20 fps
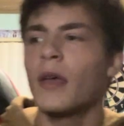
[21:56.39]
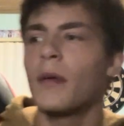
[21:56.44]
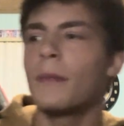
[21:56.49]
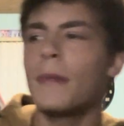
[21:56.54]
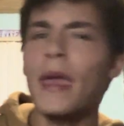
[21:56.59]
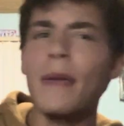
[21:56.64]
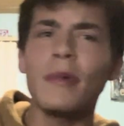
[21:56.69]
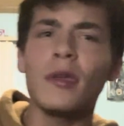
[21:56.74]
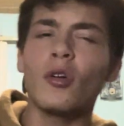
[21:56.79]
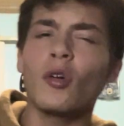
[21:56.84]

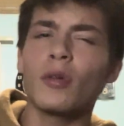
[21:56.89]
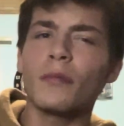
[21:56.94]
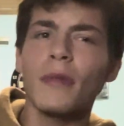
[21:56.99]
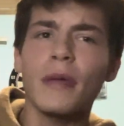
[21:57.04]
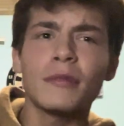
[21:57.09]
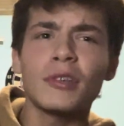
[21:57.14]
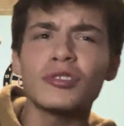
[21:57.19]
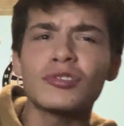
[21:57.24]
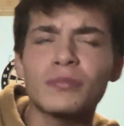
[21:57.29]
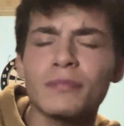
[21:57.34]
Maybe
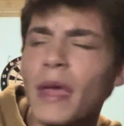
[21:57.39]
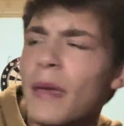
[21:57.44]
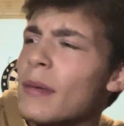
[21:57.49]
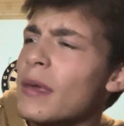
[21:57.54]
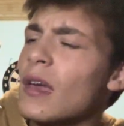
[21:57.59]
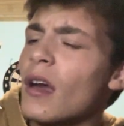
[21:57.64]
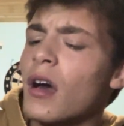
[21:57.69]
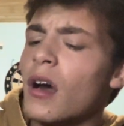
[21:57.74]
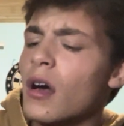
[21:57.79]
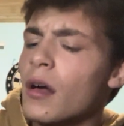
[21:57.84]

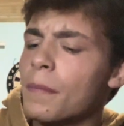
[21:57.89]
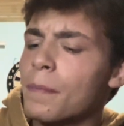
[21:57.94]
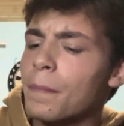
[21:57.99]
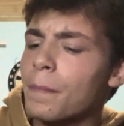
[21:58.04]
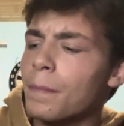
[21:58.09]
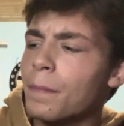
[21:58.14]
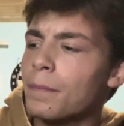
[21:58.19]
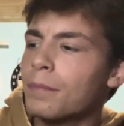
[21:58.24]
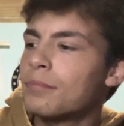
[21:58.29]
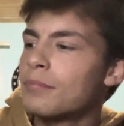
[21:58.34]

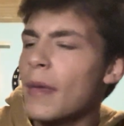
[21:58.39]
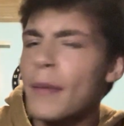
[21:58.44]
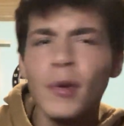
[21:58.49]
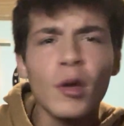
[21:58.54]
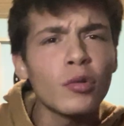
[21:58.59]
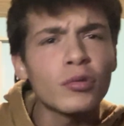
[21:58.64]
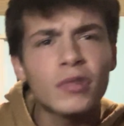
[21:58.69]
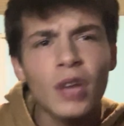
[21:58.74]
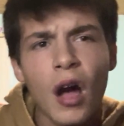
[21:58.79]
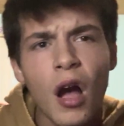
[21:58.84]

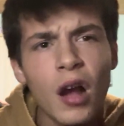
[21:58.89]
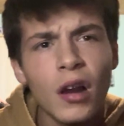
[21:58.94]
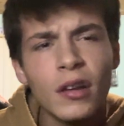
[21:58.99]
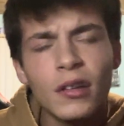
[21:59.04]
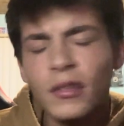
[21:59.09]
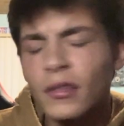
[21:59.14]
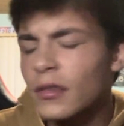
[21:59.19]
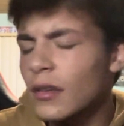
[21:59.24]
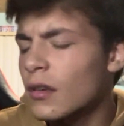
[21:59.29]
go talk.